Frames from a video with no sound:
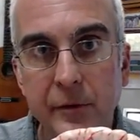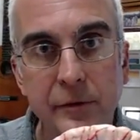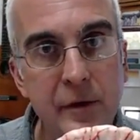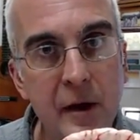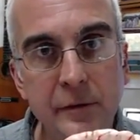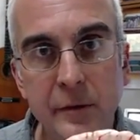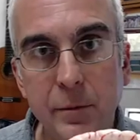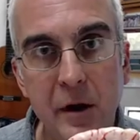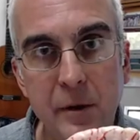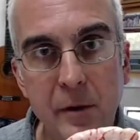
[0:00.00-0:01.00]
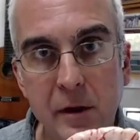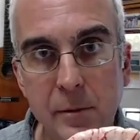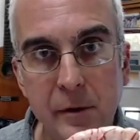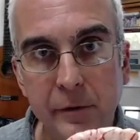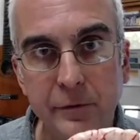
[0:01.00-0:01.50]
is not supplied by the
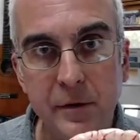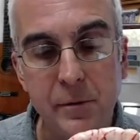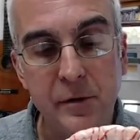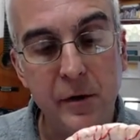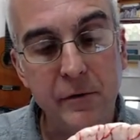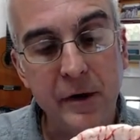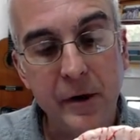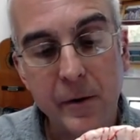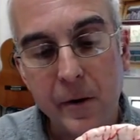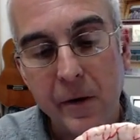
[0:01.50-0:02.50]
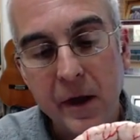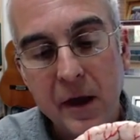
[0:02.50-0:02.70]
middle cerebral artery at all.